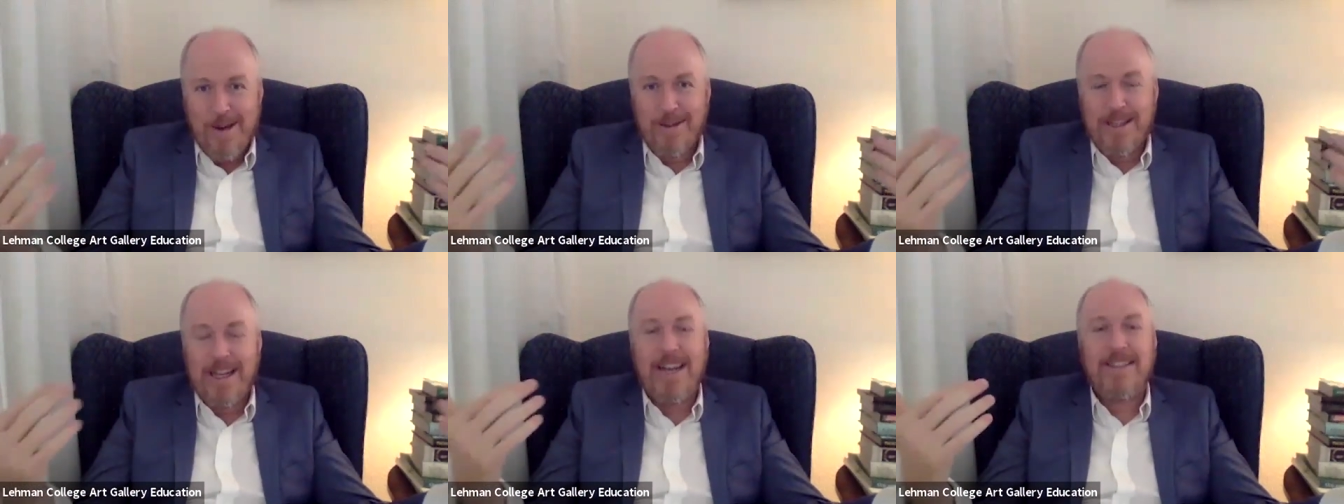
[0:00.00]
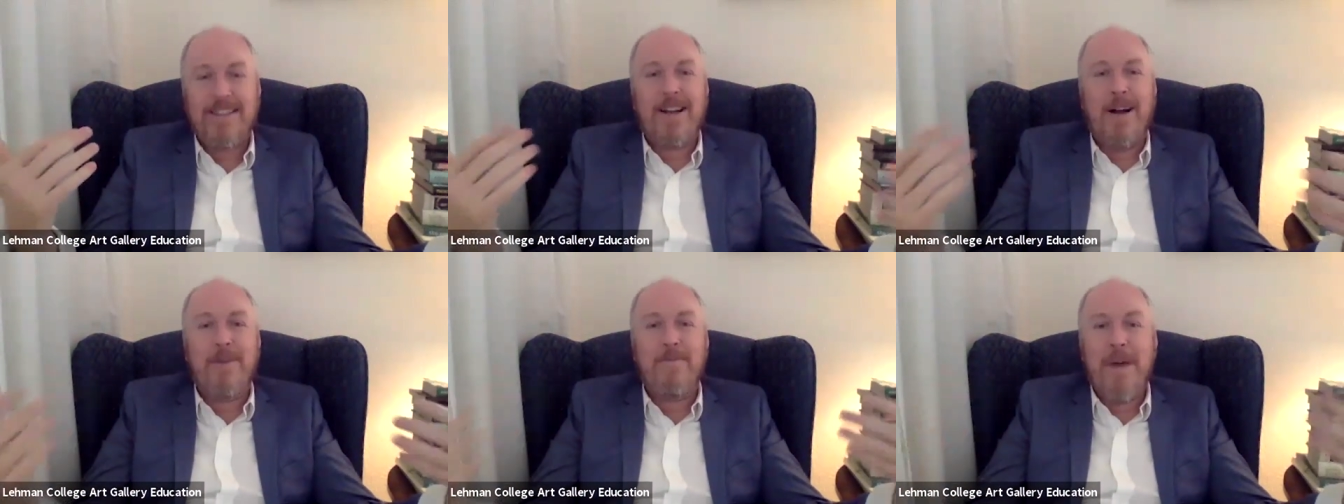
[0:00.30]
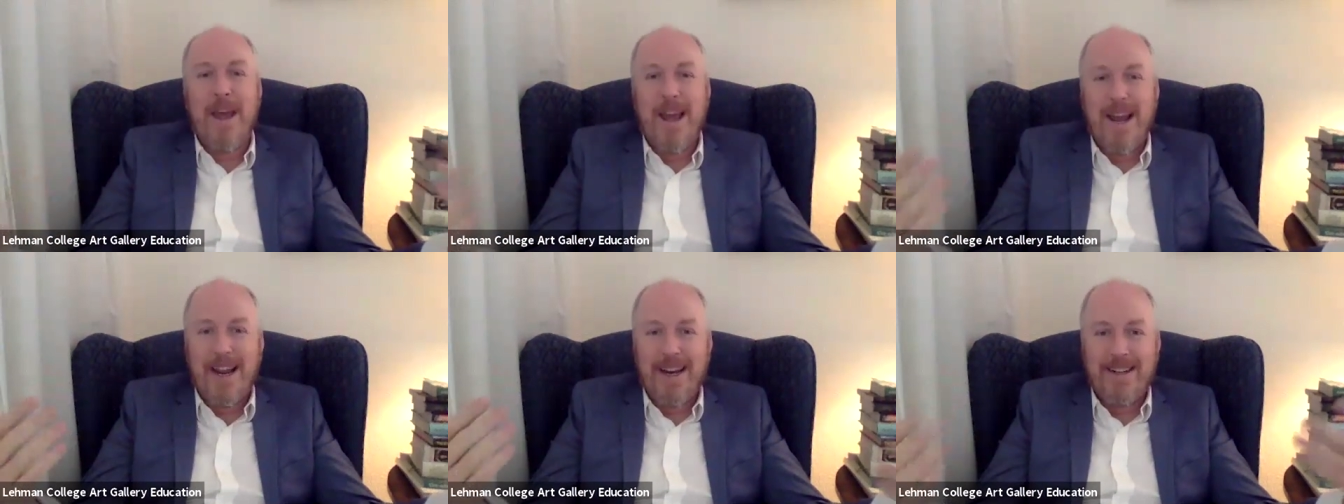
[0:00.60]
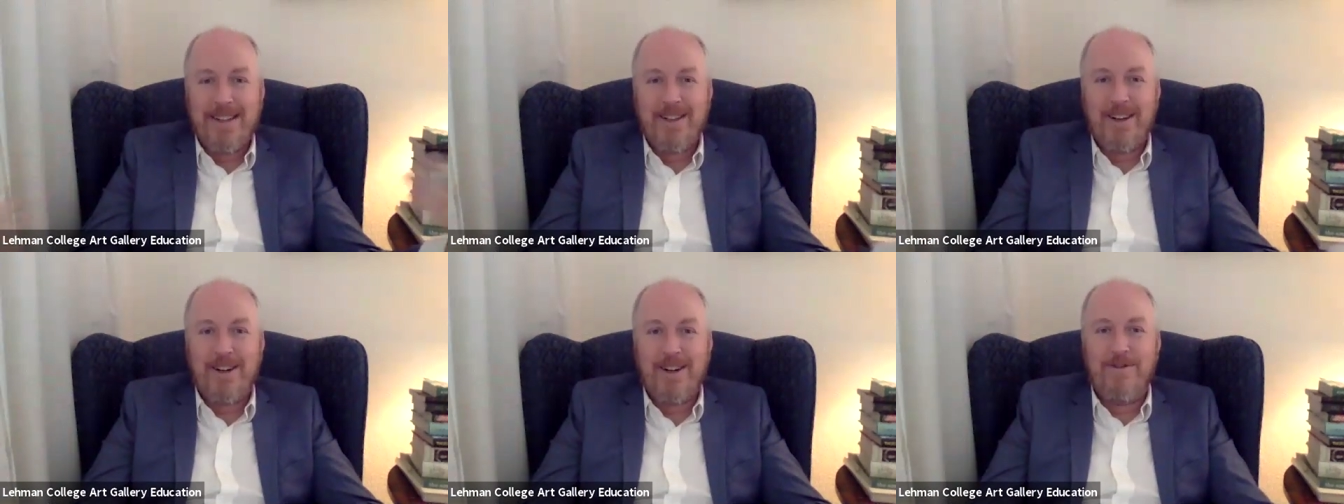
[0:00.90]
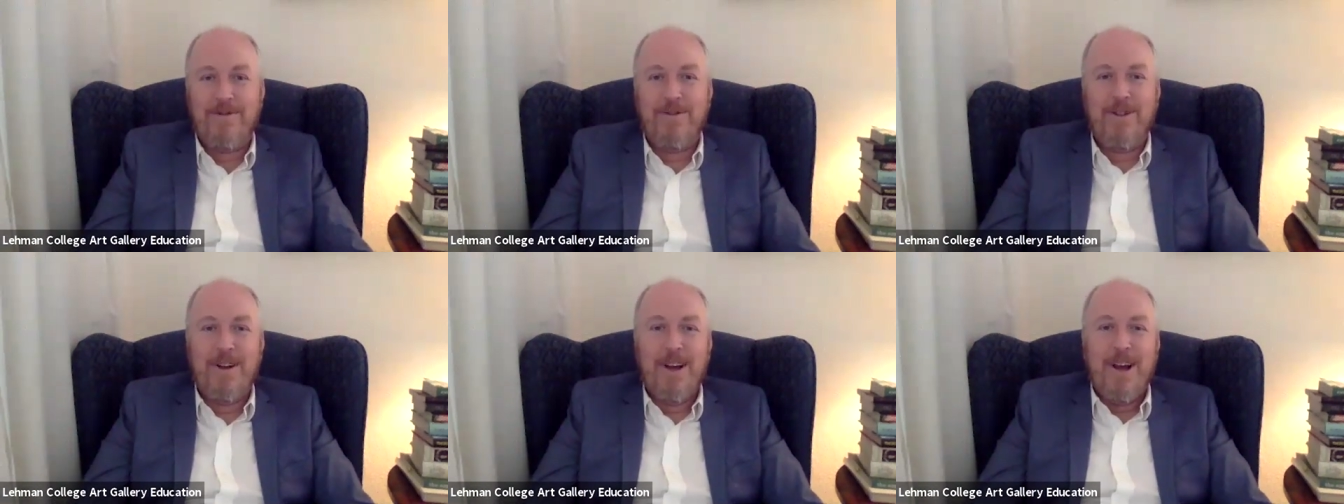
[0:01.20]
using as our main sort
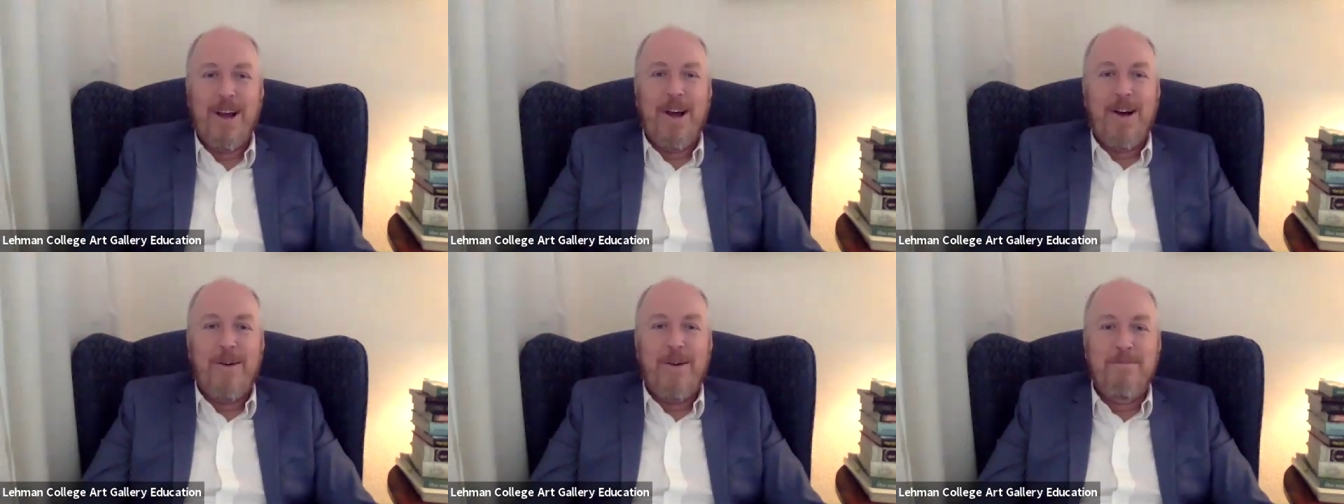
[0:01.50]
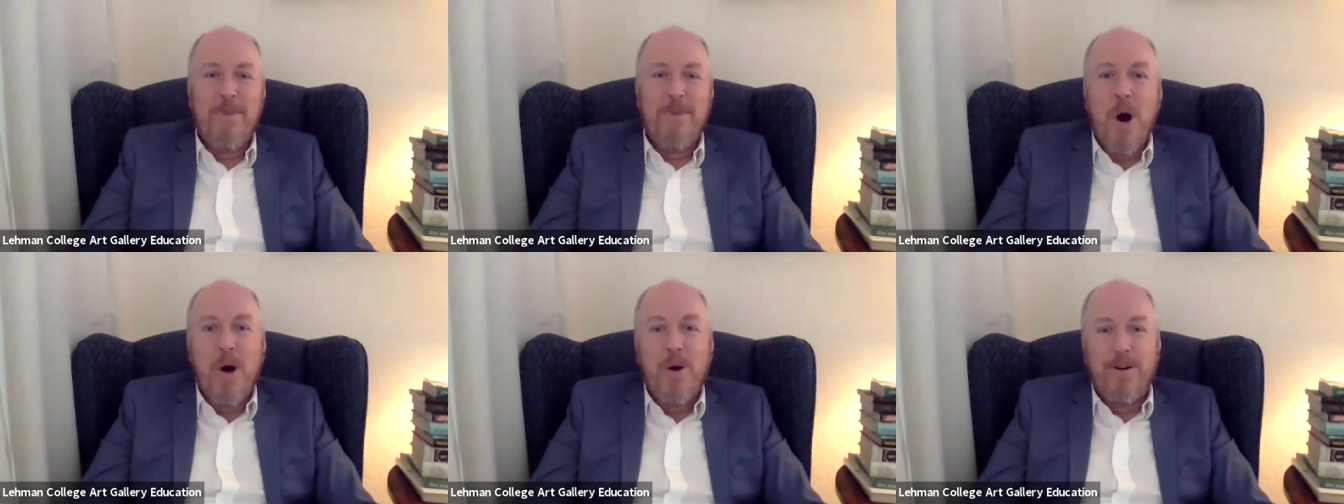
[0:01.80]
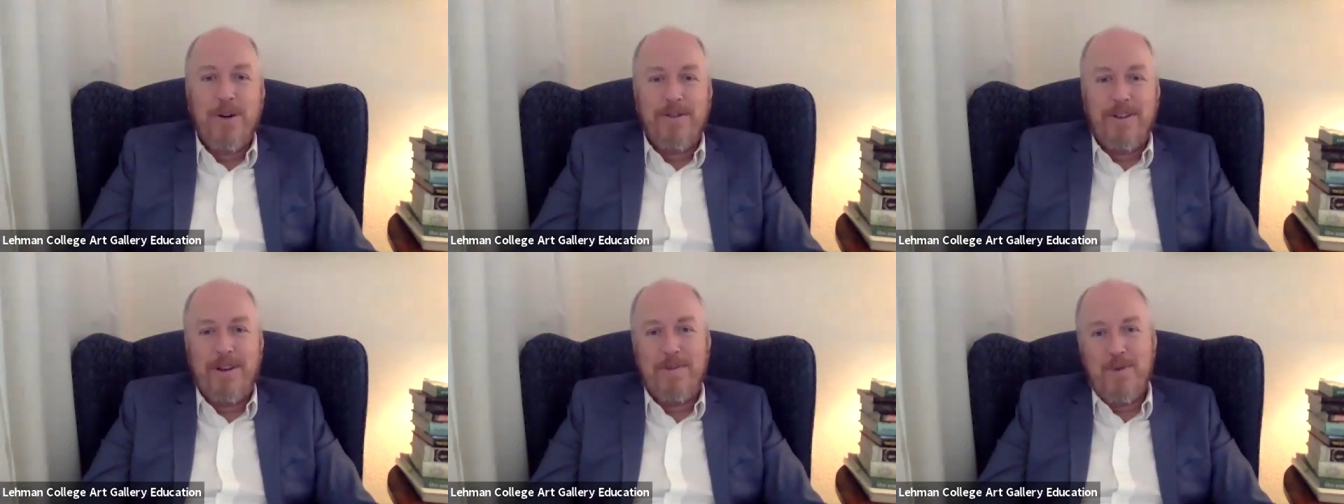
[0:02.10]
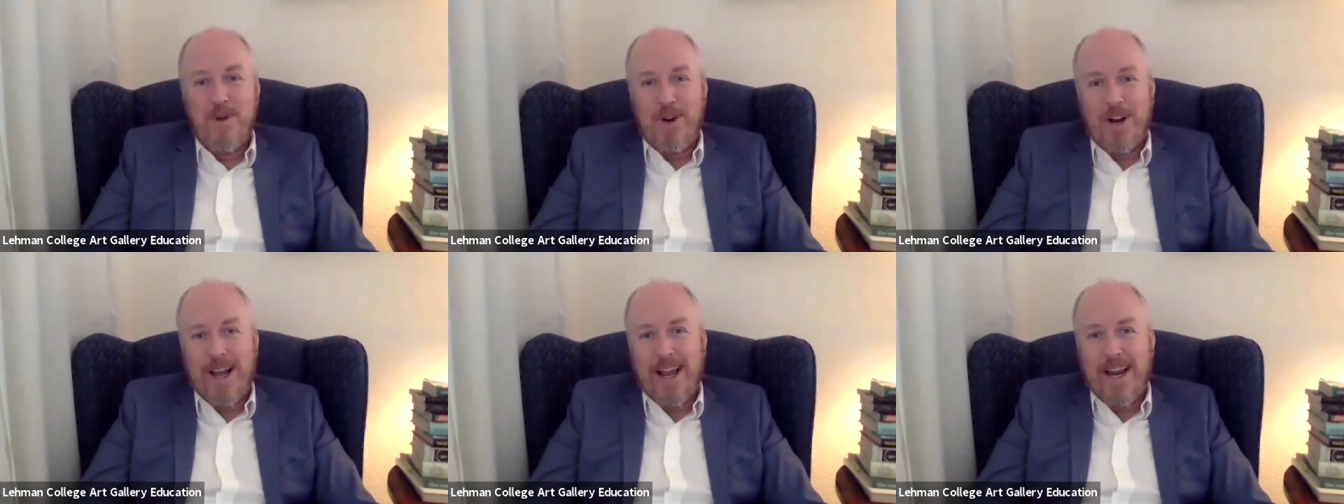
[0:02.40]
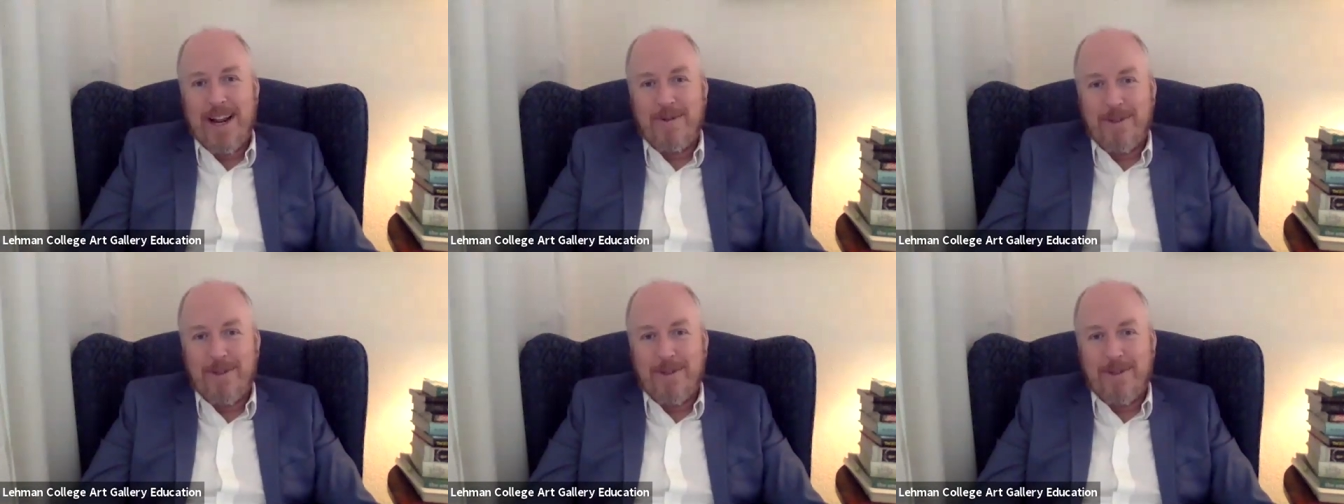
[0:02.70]
of mode of communicating